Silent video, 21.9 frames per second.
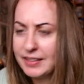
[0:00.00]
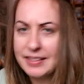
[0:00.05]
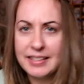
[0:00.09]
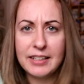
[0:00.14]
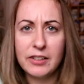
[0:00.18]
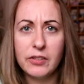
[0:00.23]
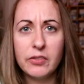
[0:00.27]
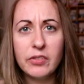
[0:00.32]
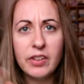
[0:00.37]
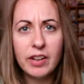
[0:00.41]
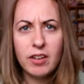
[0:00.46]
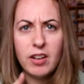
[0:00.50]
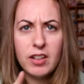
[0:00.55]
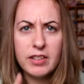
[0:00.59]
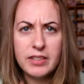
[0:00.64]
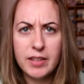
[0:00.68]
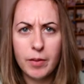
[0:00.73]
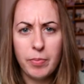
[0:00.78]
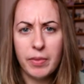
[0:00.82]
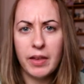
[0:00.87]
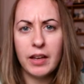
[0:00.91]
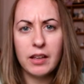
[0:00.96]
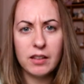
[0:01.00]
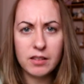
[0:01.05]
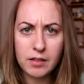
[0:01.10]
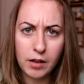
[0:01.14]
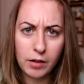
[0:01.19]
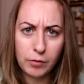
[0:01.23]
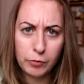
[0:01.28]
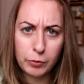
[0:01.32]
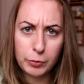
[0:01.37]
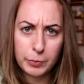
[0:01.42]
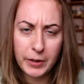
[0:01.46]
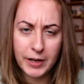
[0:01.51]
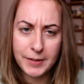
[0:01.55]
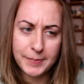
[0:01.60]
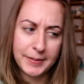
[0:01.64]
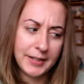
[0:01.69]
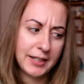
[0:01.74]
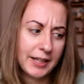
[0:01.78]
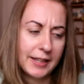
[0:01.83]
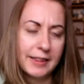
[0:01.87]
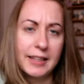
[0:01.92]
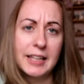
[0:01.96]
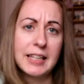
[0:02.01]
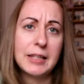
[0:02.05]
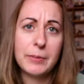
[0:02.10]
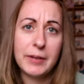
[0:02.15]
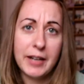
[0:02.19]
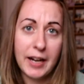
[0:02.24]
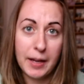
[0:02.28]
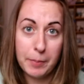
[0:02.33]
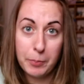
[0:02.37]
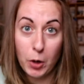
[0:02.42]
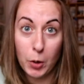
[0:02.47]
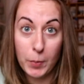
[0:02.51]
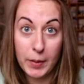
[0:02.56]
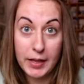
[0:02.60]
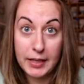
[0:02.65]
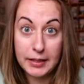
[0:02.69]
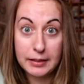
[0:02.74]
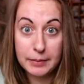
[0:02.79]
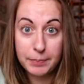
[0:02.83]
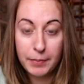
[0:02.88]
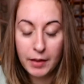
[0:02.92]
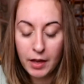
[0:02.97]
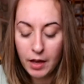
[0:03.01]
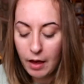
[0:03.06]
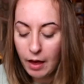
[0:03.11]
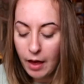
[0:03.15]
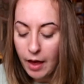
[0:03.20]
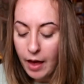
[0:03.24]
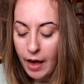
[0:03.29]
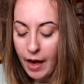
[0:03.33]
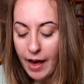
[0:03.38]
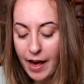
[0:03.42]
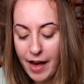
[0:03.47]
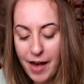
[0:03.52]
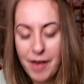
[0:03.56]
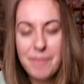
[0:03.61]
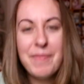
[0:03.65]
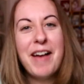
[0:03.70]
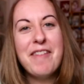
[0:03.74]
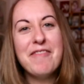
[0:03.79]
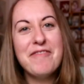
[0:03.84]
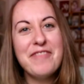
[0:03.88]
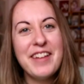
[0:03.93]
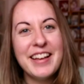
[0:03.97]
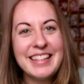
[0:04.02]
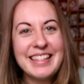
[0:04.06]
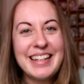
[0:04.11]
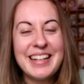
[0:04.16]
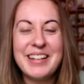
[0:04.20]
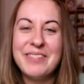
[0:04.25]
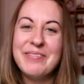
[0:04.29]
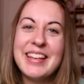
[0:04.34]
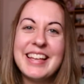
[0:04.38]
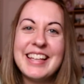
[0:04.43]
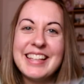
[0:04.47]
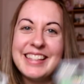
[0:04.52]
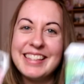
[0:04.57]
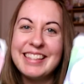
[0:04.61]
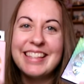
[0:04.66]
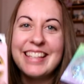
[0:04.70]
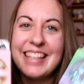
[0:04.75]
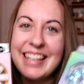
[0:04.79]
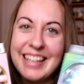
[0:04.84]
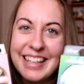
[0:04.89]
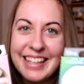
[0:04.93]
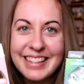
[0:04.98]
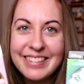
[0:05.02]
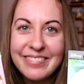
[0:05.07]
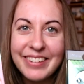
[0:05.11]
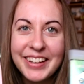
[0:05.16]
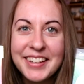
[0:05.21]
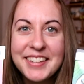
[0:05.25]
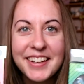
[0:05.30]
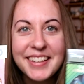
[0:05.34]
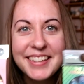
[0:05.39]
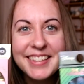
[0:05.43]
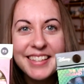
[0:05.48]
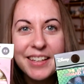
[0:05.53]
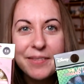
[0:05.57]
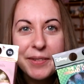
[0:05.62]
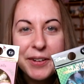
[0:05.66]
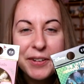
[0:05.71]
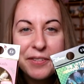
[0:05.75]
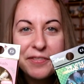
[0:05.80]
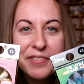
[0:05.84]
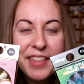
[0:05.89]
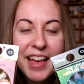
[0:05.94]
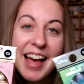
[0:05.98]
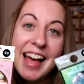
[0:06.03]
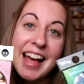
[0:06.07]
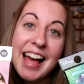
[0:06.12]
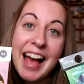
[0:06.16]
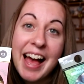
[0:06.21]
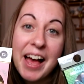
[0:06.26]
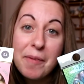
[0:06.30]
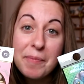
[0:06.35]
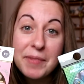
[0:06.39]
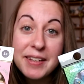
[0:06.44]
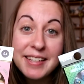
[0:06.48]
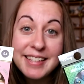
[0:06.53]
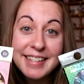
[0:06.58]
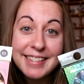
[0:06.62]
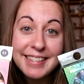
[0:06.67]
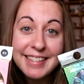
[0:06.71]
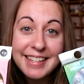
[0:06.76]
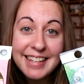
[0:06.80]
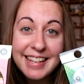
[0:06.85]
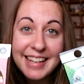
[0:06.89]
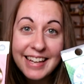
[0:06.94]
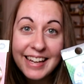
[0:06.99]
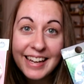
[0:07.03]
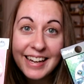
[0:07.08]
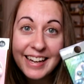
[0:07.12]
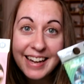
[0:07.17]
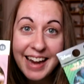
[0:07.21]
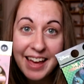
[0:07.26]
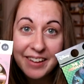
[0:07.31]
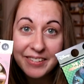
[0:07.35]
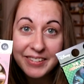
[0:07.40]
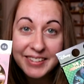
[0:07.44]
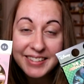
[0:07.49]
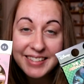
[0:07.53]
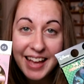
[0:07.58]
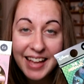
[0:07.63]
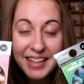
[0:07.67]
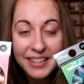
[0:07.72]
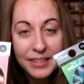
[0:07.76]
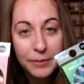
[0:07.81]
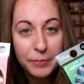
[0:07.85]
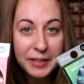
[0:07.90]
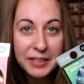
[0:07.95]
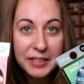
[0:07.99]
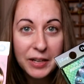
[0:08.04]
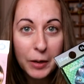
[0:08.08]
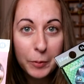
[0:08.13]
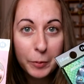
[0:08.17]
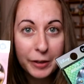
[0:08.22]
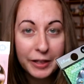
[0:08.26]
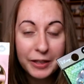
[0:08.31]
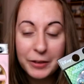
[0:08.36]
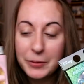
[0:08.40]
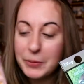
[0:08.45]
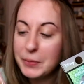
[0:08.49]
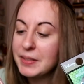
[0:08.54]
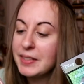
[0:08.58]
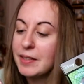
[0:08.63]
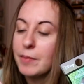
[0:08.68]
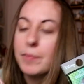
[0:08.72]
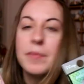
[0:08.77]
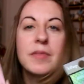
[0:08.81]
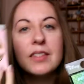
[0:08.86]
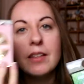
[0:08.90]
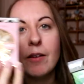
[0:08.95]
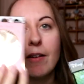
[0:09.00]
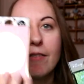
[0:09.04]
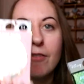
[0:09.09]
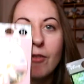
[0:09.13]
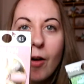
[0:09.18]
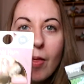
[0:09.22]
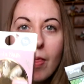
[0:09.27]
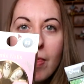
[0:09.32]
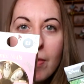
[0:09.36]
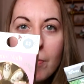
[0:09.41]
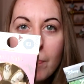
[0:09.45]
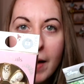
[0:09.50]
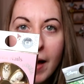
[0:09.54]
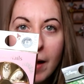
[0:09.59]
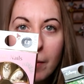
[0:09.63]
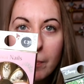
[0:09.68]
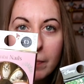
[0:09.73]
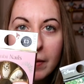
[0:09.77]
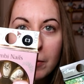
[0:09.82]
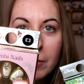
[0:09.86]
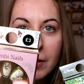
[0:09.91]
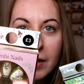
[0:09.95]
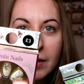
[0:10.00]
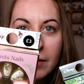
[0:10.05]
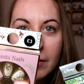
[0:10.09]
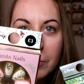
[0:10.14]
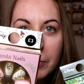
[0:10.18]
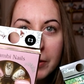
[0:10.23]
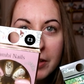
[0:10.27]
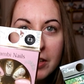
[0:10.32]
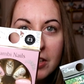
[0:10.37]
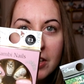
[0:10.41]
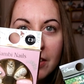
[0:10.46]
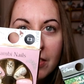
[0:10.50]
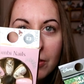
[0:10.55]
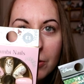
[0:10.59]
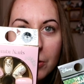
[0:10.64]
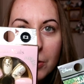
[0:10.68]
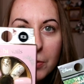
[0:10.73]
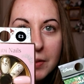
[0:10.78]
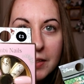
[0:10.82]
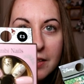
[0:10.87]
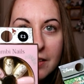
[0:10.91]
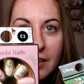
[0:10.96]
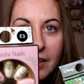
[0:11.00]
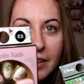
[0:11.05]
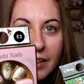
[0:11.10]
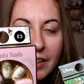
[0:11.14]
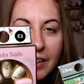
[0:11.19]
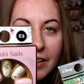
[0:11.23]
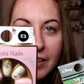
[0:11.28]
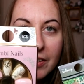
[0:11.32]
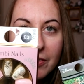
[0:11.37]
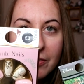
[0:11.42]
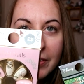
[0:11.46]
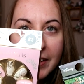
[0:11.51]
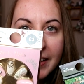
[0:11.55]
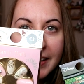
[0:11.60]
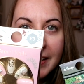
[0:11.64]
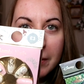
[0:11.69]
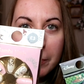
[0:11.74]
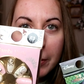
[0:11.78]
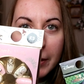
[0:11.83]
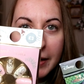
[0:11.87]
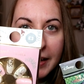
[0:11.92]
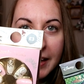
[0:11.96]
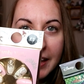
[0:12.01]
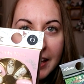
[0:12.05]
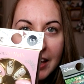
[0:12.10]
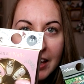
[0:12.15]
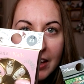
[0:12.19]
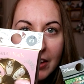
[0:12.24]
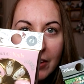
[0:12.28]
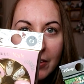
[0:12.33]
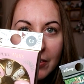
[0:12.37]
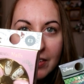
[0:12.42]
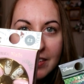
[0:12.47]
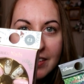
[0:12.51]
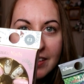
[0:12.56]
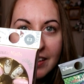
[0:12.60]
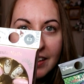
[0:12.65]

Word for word: still. There are some things that aren't from Primark in this one, I promise. Um, and first up, it's these, which are some of their um, Disney nail sets, which are pretty awesome. So I've got the Bambi one, which I thought was really pretty cute.